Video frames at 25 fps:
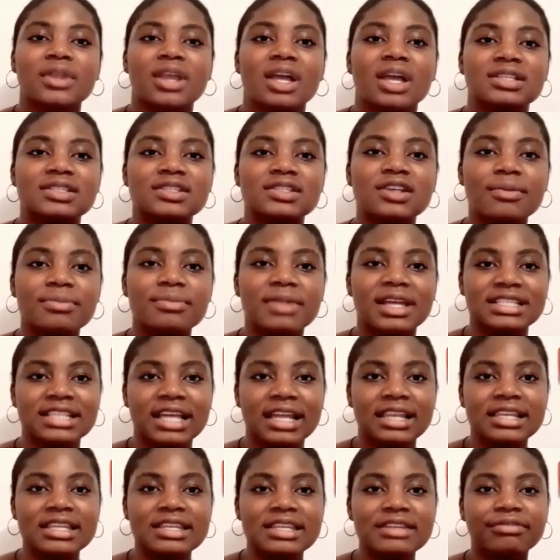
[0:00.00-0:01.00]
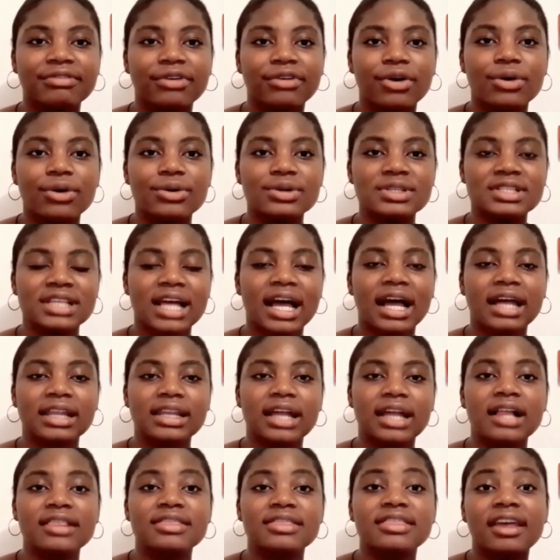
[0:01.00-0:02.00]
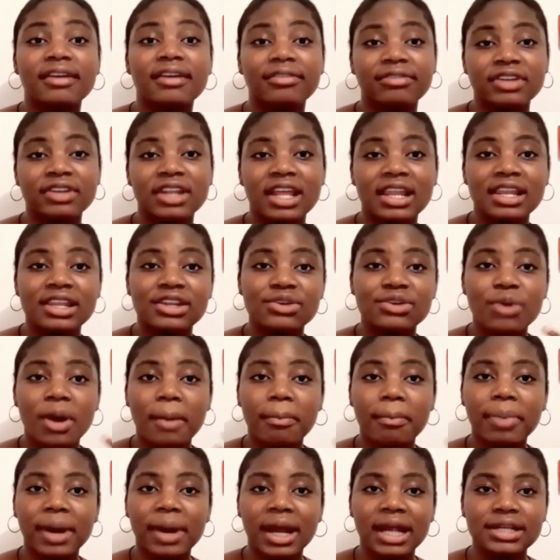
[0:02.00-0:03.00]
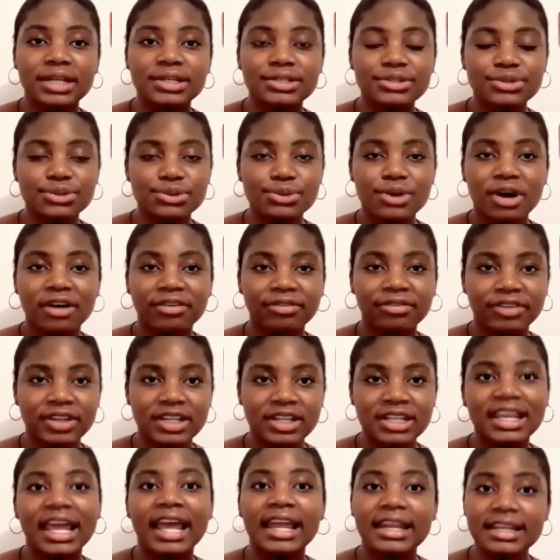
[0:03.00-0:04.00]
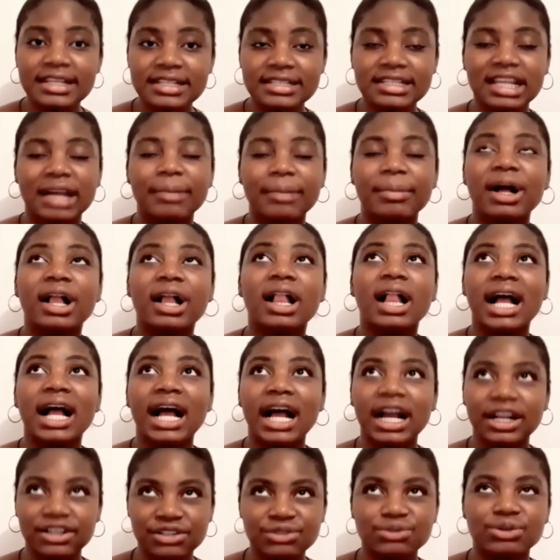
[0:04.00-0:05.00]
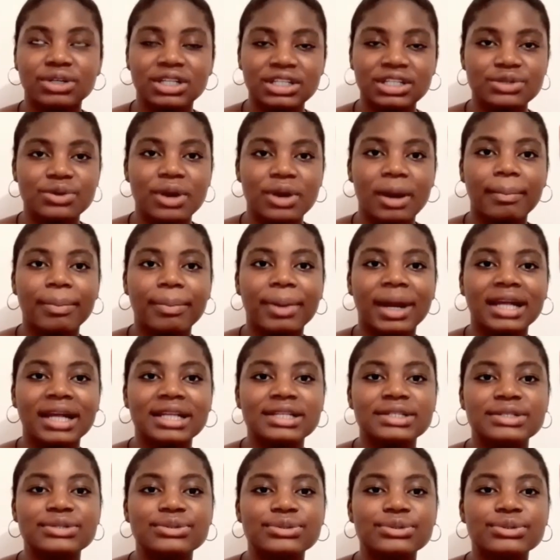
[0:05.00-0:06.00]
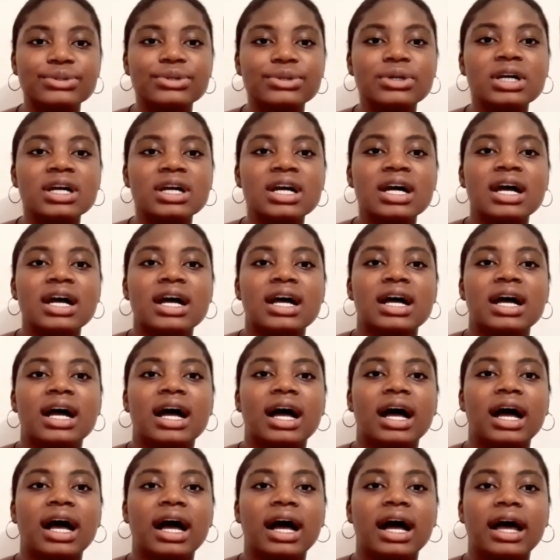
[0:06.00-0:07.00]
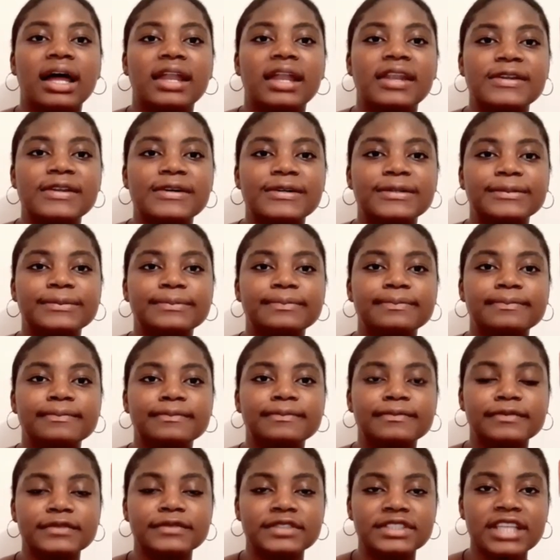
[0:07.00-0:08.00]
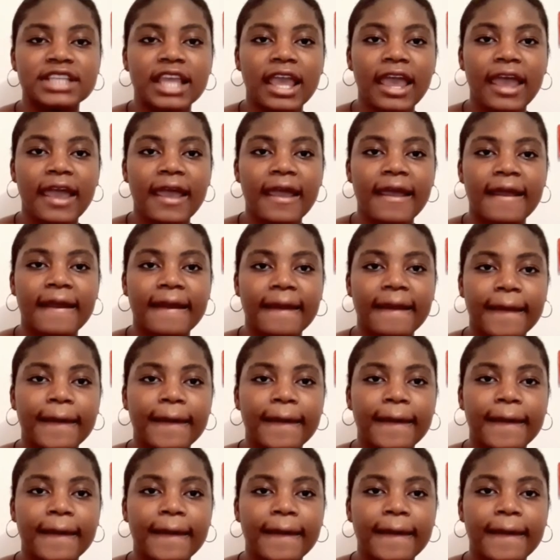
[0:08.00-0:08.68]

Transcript: some that I leave out, and I'll definitely do a part two of it. Like, this time I'll actually do a part two. And, yeah,